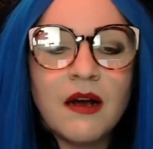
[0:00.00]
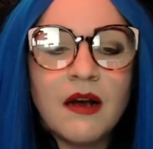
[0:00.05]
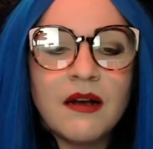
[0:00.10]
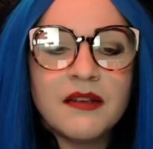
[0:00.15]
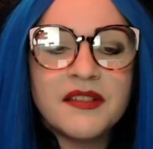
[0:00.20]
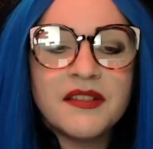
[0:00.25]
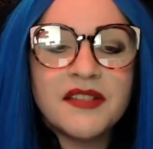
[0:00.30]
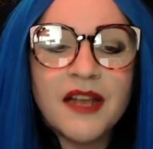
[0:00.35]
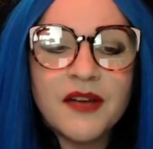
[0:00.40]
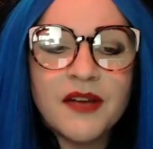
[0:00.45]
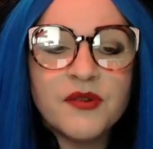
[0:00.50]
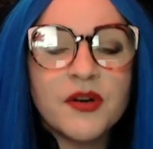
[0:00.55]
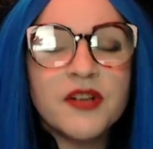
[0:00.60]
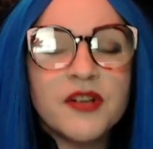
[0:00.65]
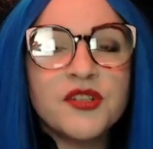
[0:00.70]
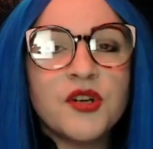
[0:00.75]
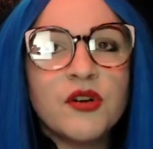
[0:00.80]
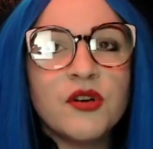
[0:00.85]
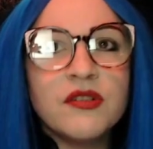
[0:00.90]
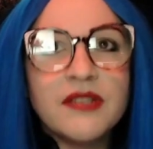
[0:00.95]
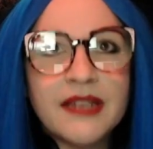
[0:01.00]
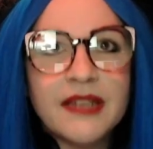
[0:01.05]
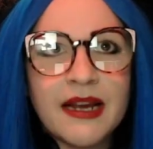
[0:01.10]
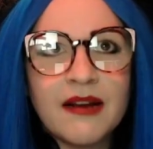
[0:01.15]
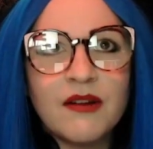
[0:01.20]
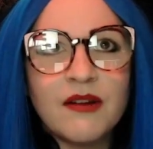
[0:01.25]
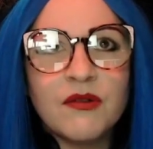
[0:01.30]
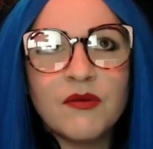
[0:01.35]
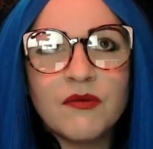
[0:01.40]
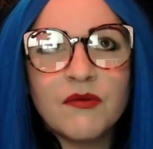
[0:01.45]
Sandra, it turns
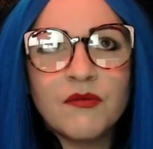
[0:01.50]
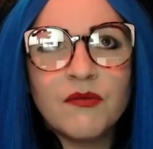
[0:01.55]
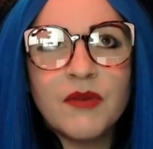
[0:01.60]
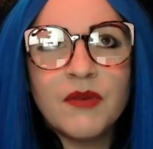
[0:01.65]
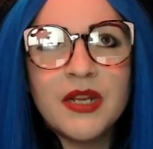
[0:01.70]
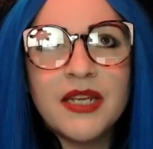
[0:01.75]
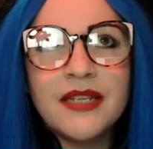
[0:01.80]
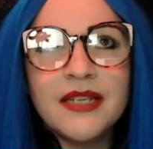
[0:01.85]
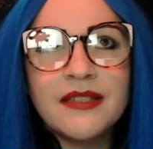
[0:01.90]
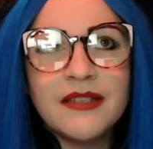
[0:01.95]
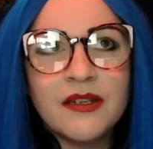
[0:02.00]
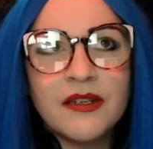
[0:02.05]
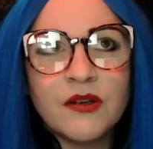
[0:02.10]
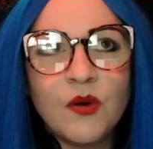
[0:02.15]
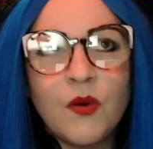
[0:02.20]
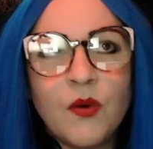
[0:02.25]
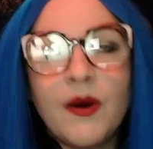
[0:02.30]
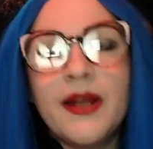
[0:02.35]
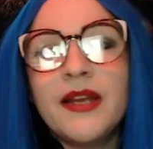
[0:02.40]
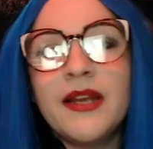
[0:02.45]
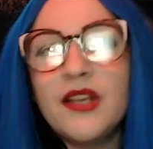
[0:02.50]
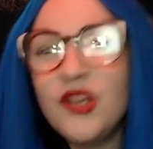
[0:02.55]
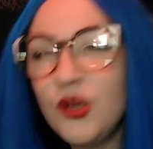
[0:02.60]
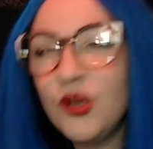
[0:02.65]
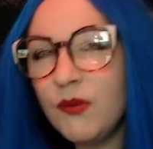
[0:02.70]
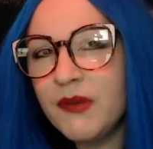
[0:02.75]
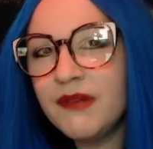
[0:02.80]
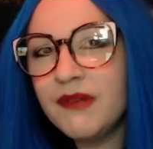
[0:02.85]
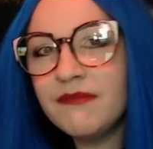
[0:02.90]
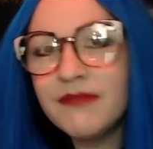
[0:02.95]
out, isn't quite
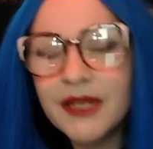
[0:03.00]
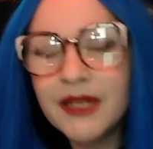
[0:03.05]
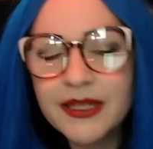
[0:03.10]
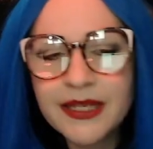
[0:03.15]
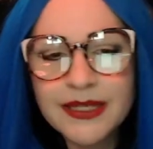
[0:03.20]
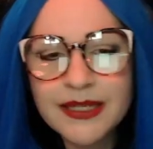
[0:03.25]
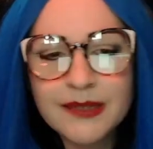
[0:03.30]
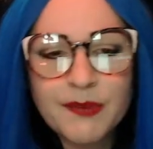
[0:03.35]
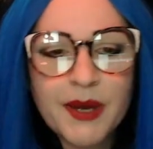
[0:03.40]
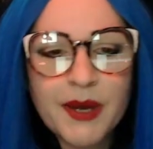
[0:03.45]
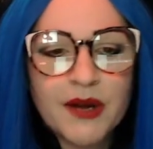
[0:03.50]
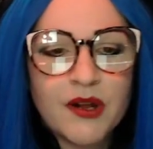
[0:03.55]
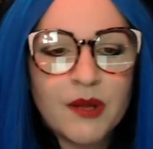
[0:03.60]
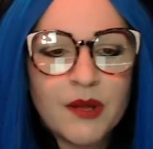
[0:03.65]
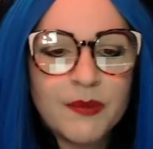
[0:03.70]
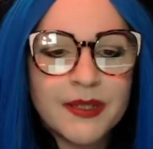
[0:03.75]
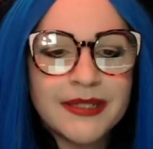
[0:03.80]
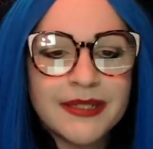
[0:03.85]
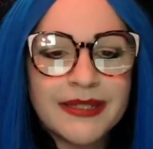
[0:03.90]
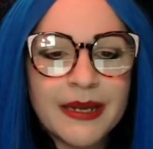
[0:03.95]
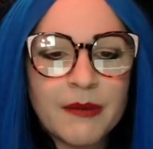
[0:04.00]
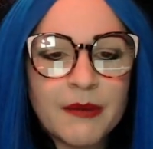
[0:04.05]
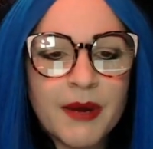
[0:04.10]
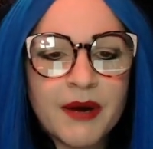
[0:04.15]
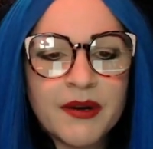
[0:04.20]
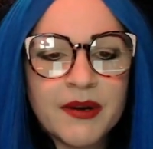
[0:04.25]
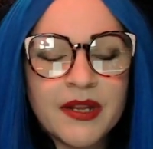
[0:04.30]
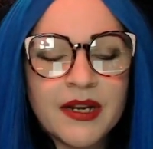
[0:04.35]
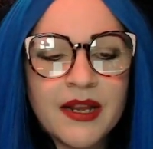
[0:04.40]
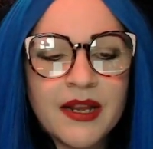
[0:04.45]
human, and that's about all I'm gonna say
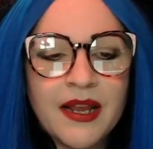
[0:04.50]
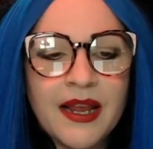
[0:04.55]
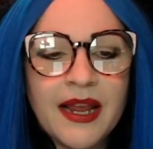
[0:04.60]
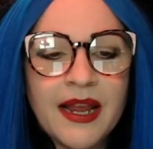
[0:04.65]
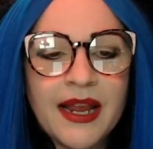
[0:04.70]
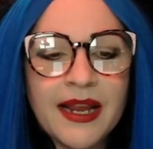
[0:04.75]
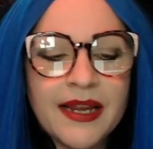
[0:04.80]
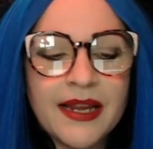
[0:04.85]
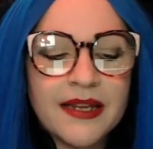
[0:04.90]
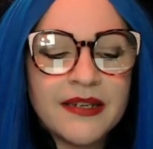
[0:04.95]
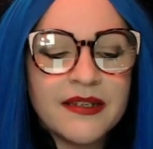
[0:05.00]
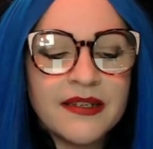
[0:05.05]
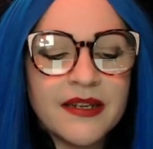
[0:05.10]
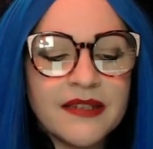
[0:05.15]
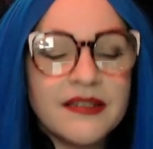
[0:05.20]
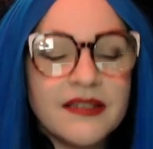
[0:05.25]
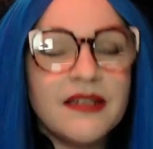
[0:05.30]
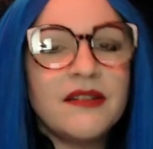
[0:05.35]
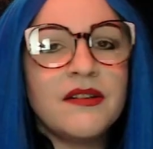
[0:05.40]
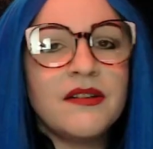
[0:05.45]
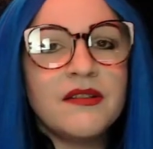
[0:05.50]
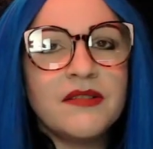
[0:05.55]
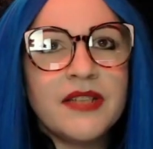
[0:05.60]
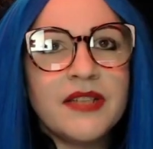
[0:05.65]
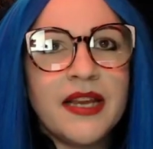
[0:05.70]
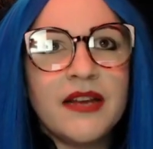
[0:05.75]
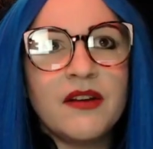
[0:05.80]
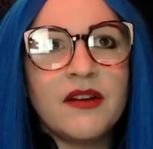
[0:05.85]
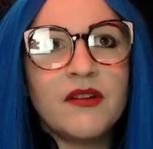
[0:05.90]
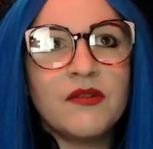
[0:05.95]
about it, and doesn't
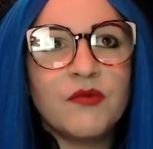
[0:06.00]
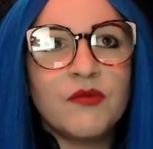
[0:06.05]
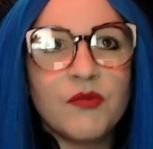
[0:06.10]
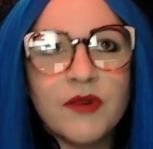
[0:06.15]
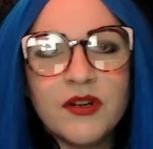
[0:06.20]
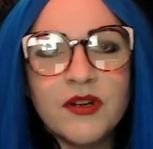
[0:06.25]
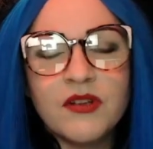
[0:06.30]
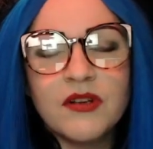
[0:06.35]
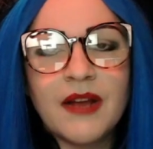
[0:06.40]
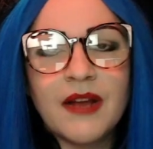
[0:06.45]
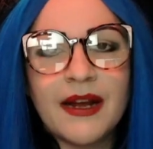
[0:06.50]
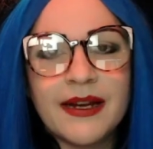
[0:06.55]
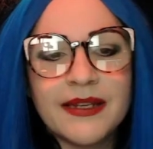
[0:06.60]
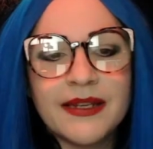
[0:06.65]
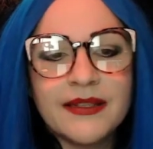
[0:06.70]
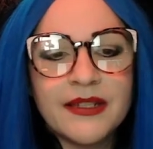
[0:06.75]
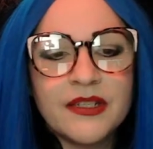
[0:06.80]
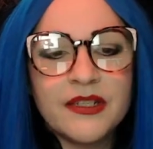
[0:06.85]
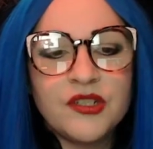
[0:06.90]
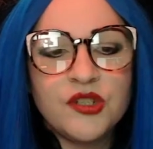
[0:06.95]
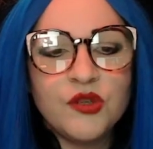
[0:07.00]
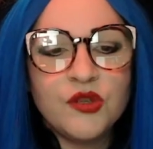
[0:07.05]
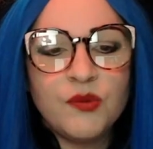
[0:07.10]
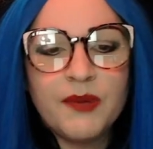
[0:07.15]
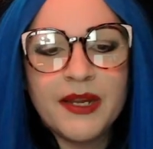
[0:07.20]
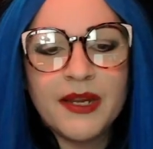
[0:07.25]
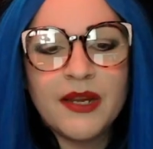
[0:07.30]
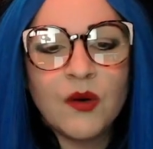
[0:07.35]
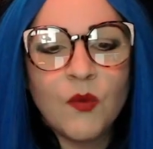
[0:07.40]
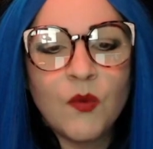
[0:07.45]
take real kindly to
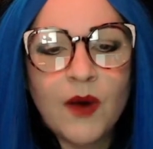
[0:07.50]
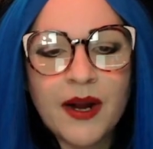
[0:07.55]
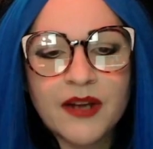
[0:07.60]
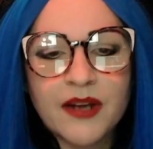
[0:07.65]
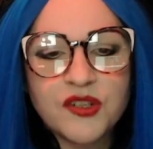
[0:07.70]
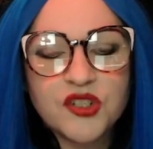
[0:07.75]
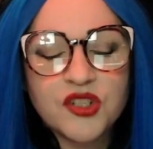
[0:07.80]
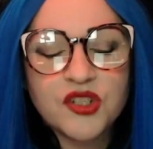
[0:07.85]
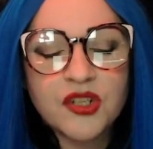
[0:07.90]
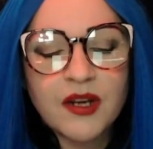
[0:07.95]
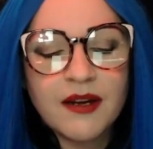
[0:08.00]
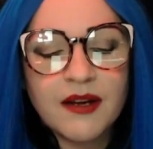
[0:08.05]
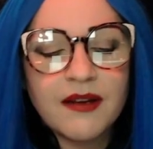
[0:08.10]
being watched.